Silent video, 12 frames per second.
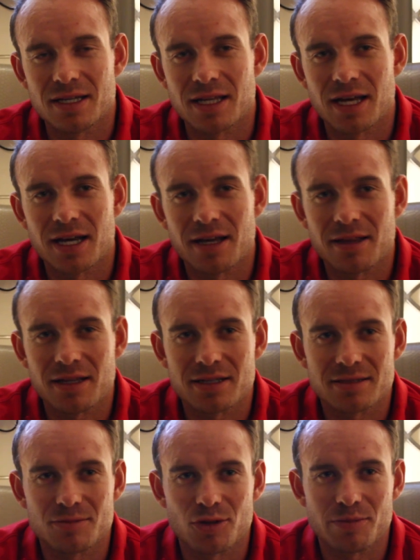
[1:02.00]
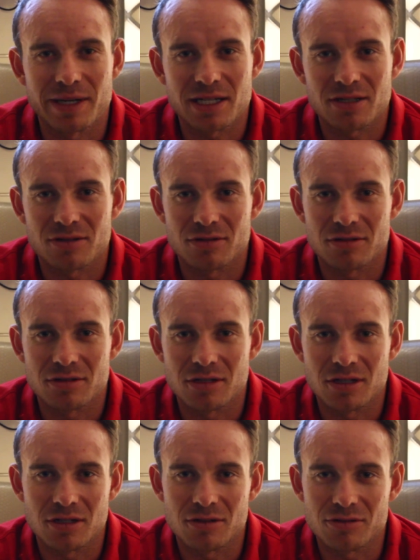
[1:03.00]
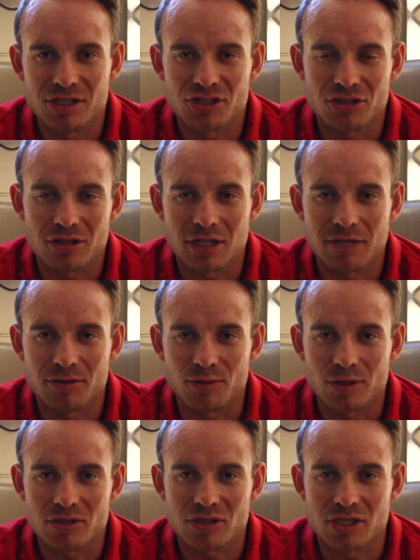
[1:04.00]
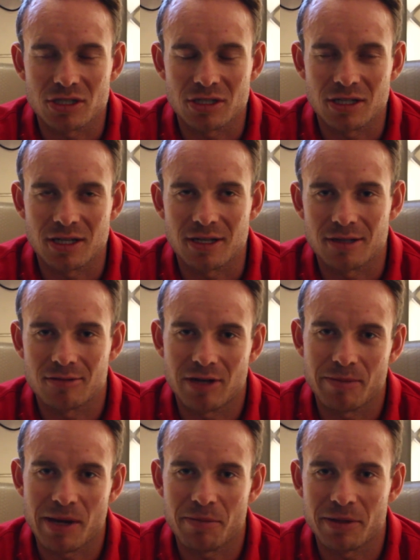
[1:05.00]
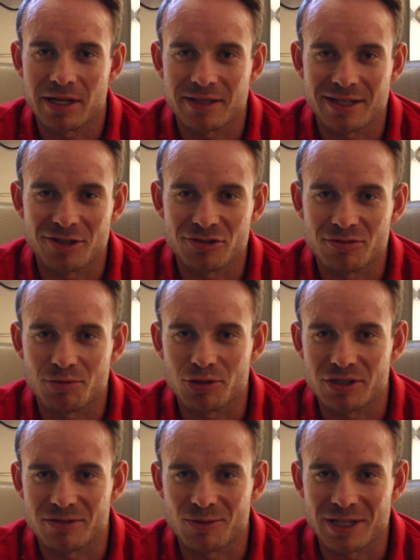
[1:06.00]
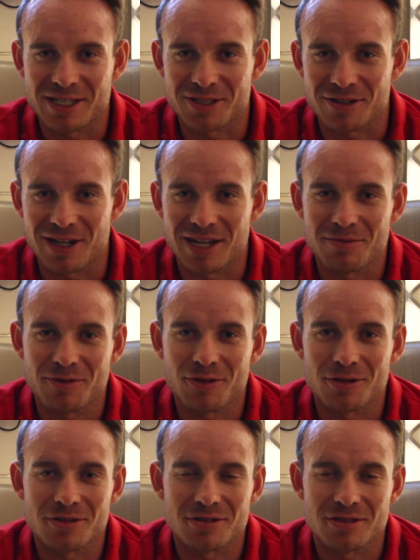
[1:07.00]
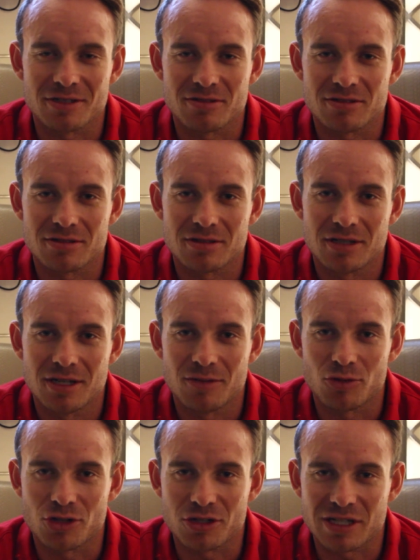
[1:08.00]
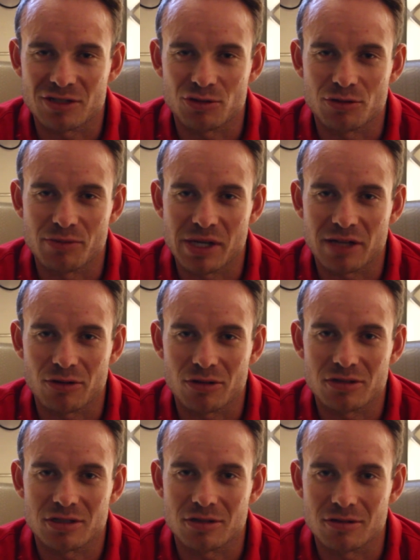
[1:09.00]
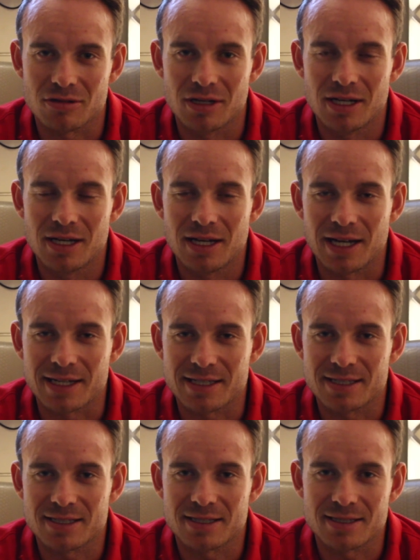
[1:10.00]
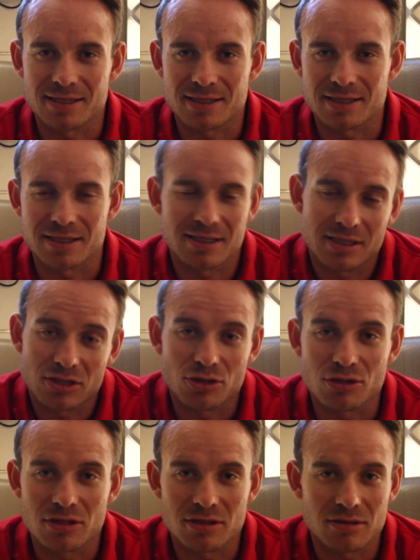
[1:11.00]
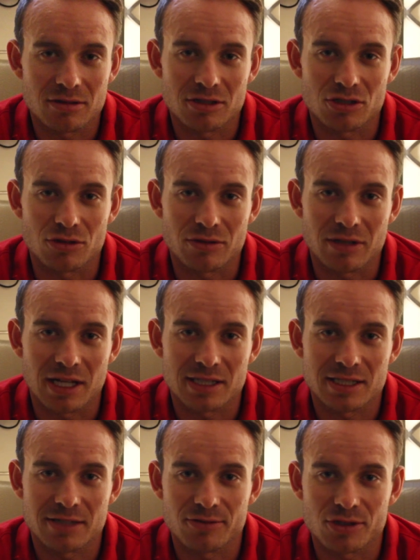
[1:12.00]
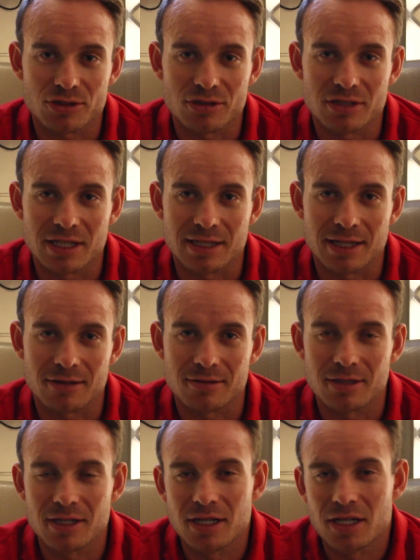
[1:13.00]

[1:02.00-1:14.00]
Yeah, I think it's more back to the original how it was, and I'm happy that they don't put one extra climb, of course. It would not have suited me at all, so like this is good. They showed that last year was good, and now